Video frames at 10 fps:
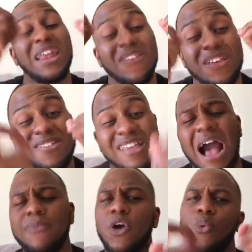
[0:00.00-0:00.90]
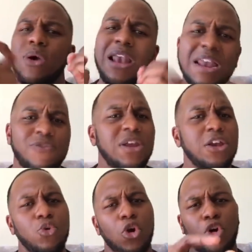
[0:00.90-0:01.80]
in this time that we are living in,
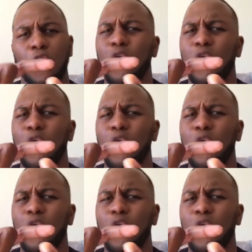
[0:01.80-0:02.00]
you look at